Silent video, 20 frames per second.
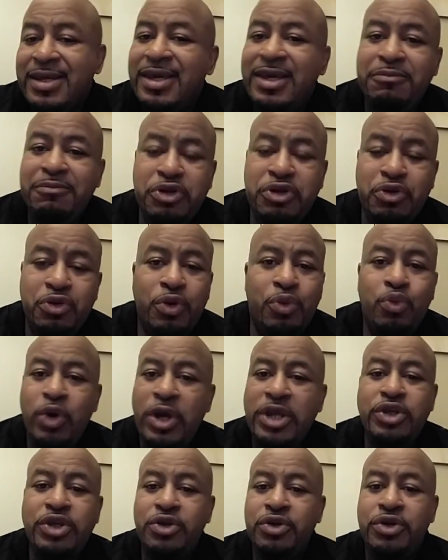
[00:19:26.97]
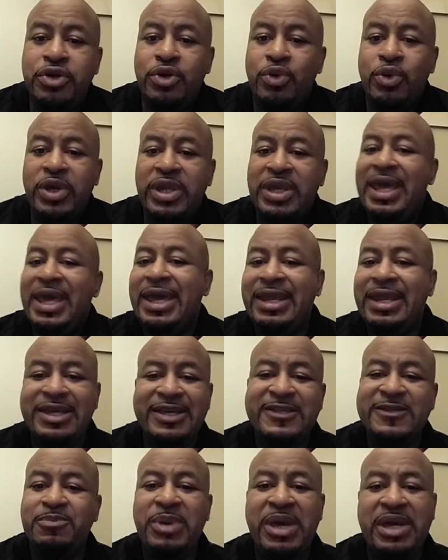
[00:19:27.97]
to keep doing what you're doing and
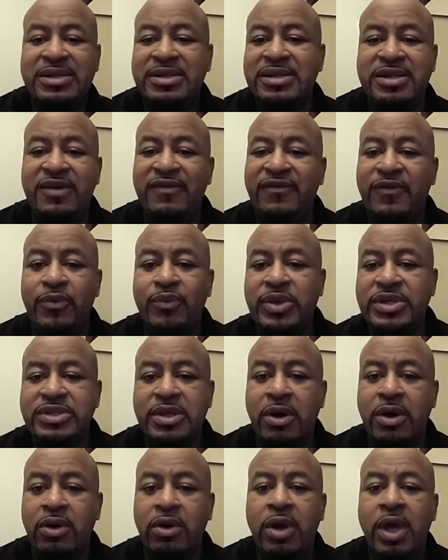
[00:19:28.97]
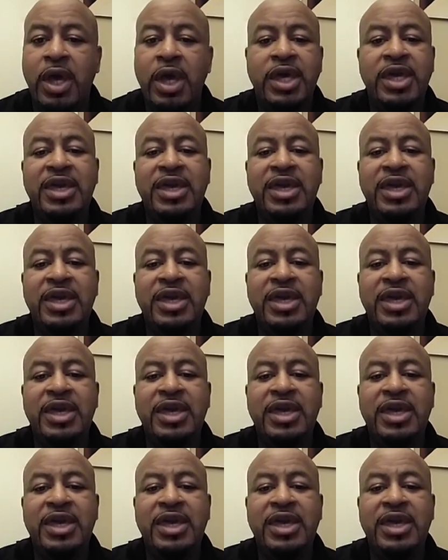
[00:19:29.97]
expect a different result.